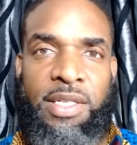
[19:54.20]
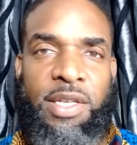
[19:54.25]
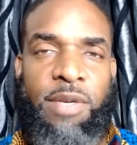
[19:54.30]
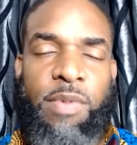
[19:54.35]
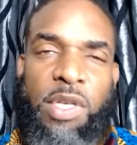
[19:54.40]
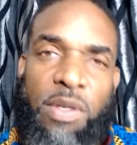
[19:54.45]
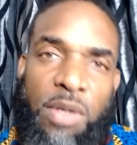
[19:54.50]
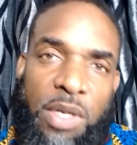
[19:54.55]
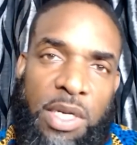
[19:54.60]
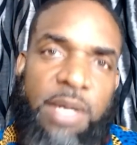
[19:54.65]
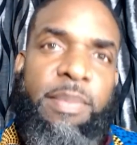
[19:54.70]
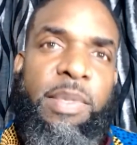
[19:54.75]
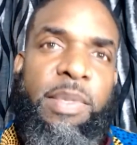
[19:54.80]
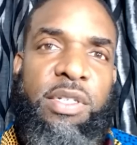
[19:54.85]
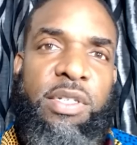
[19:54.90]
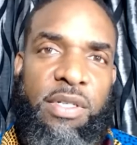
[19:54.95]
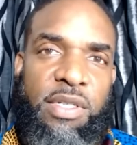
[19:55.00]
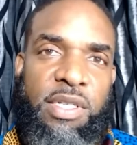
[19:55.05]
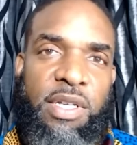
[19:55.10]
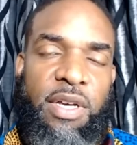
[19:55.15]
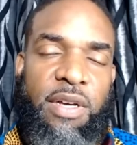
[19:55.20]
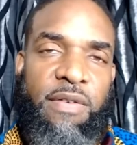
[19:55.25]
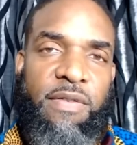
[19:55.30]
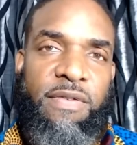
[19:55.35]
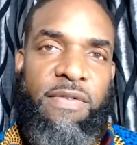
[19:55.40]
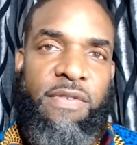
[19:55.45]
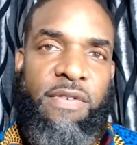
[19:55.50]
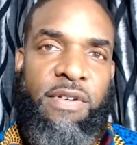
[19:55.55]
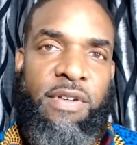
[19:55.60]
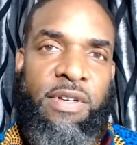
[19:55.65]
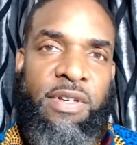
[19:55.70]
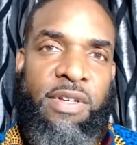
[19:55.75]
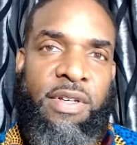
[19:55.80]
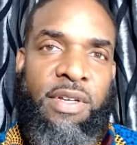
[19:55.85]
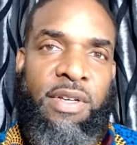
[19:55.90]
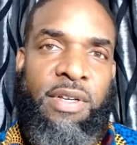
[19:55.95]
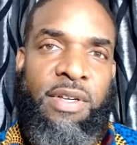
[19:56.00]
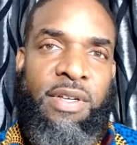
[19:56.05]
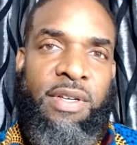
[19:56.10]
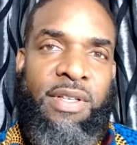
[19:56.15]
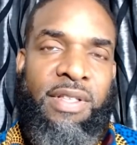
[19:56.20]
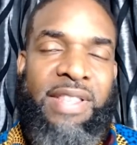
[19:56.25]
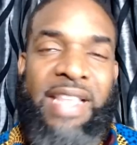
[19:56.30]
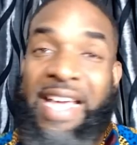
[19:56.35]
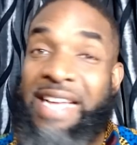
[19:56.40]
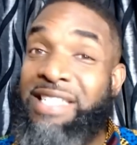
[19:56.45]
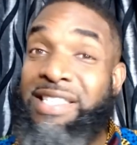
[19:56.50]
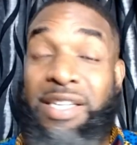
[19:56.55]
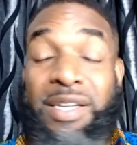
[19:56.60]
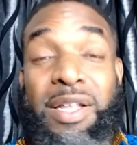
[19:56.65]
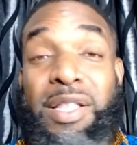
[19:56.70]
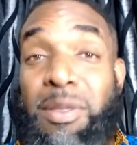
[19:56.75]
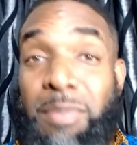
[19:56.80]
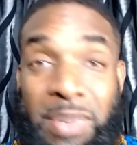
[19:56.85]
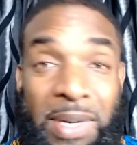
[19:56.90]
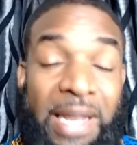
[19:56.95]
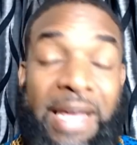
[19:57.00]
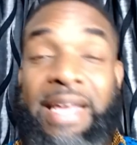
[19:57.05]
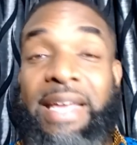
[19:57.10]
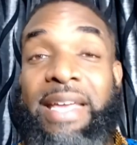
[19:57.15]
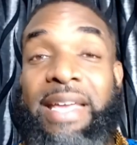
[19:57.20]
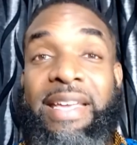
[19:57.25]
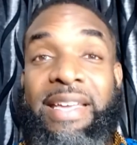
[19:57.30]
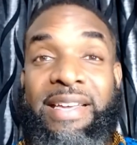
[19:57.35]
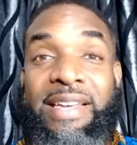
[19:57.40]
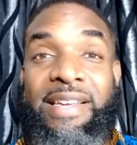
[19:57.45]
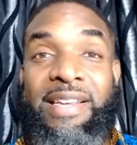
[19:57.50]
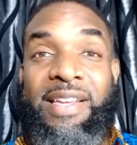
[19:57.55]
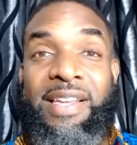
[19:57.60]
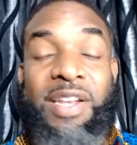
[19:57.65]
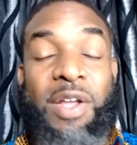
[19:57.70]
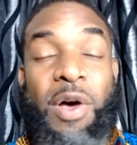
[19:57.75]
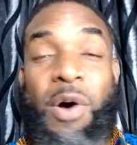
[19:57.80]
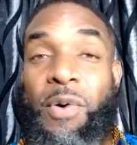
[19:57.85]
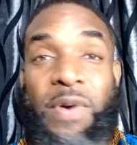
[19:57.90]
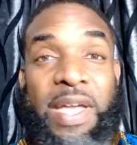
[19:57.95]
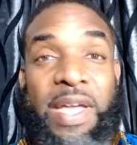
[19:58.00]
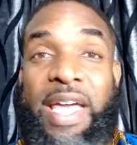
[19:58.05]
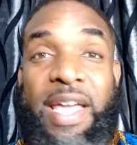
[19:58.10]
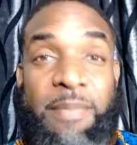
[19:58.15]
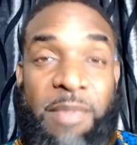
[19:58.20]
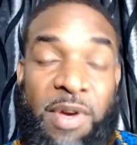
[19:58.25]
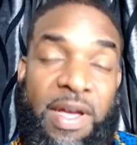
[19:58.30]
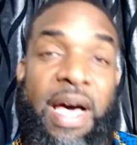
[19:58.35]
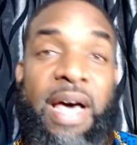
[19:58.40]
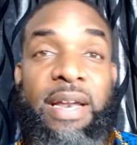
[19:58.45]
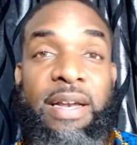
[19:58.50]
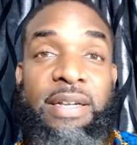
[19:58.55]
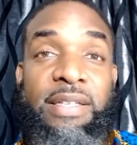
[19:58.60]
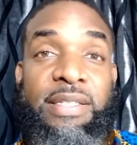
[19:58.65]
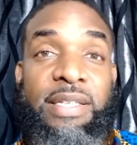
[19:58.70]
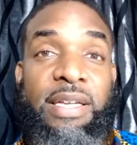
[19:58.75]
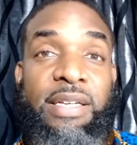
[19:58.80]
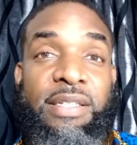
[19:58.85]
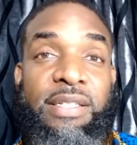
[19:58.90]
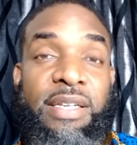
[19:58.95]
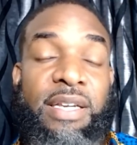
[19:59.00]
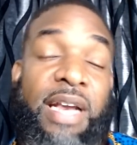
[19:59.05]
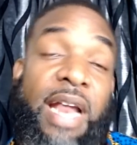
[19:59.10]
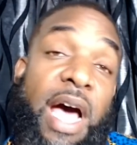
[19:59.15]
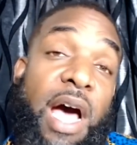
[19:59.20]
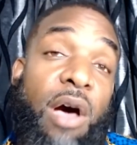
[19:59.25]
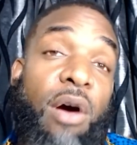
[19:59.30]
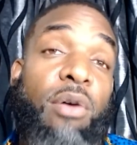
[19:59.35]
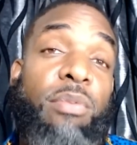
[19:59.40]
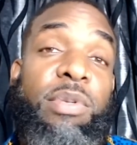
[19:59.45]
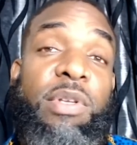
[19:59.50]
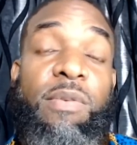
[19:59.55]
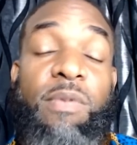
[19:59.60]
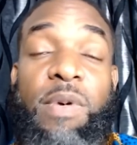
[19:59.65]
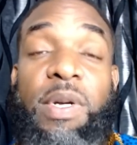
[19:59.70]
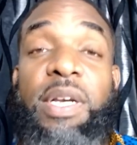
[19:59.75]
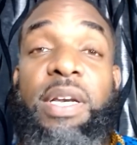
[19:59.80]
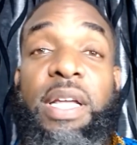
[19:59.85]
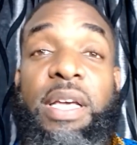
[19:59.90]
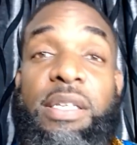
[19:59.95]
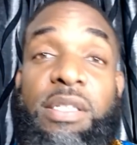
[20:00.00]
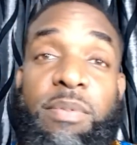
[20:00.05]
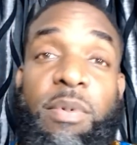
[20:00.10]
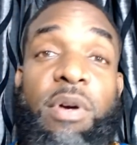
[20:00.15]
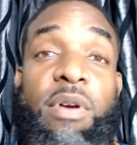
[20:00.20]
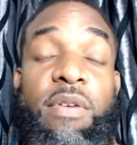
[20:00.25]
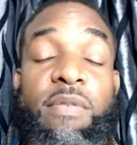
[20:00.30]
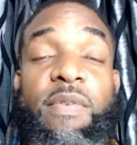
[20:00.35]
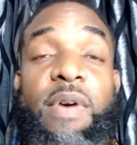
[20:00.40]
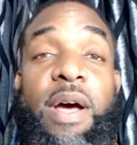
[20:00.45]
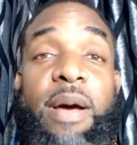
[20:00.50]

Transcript: See, when you limit yourself, that's another play in the whole game of colonization. And I hope that one day Smokey